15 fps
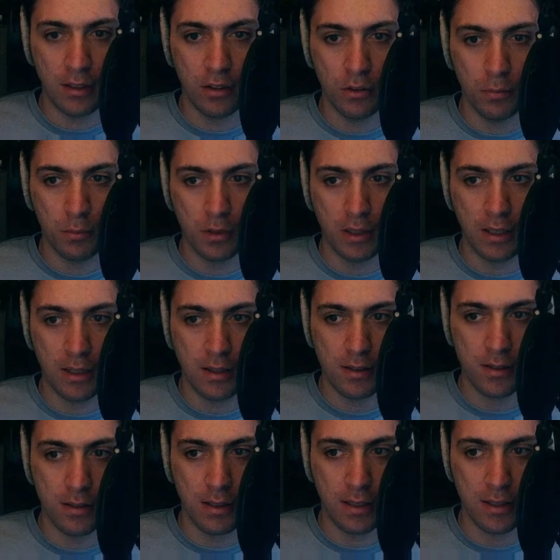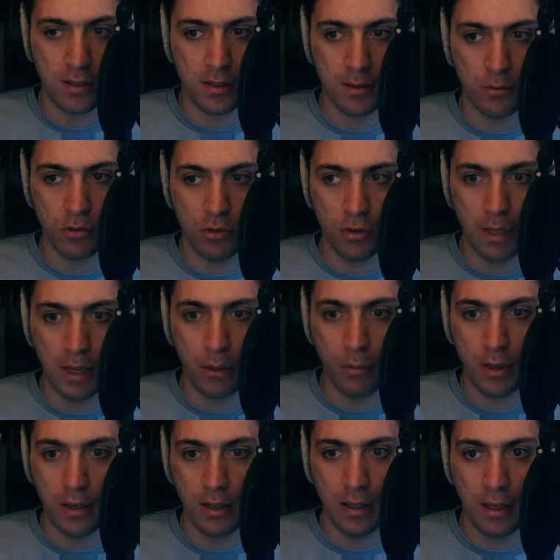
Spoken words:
enum class and adds them to the array,